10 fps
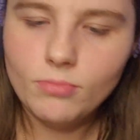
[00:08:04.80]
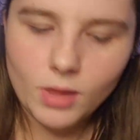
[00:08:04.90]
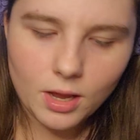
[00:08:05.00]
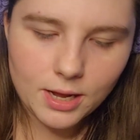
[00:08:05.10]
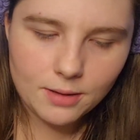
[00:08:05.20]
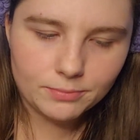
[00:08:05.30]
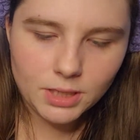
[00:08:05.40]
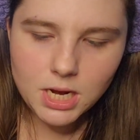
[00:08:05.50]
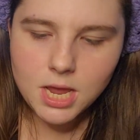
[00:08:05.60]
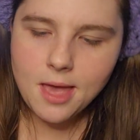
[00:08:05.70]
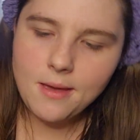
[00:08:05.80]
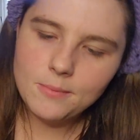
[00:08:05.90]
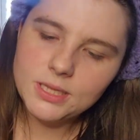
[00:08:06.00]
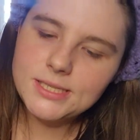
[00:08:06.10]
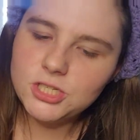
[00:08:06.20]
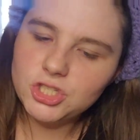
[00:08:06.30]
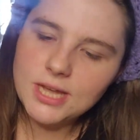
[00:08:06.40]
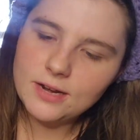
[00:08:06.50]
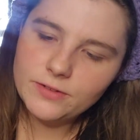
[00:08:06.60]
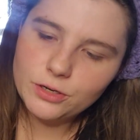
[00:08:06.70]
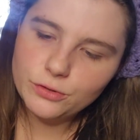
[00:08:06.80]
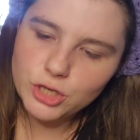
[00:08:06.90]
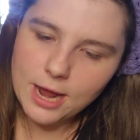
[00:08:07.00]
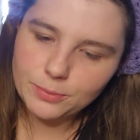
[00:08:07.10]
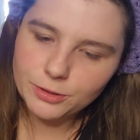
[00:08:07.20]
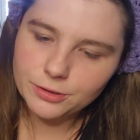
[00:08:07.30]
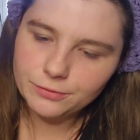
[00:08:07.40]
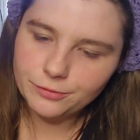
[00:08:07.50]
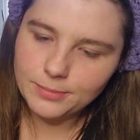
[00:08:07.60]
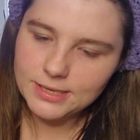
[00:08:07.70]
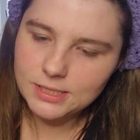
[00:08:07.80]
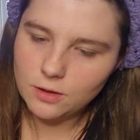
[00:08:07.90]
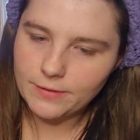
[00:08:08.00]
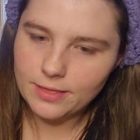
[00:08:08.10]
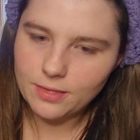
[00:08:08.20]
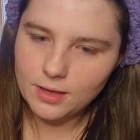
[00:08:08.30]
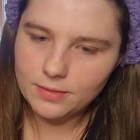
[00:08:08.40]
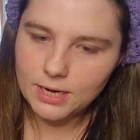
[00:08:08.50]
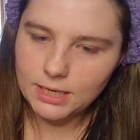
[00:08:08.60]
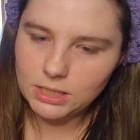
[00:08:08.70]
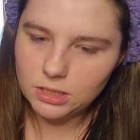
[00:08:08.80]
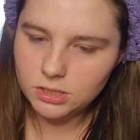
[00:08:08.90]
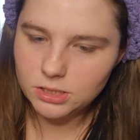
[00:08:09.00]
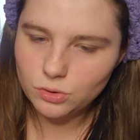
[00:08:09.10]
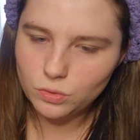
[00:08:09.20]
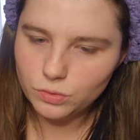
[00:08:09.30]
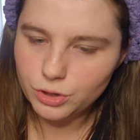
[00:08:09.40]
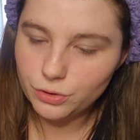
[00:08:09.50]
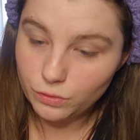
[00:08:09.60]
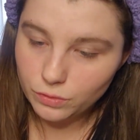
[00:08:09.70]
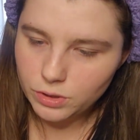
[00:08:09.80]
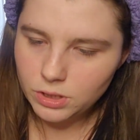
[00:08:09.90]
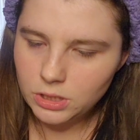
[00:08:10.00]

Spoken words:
but this is just kind of a new chapter for myself, I think, that I need to do,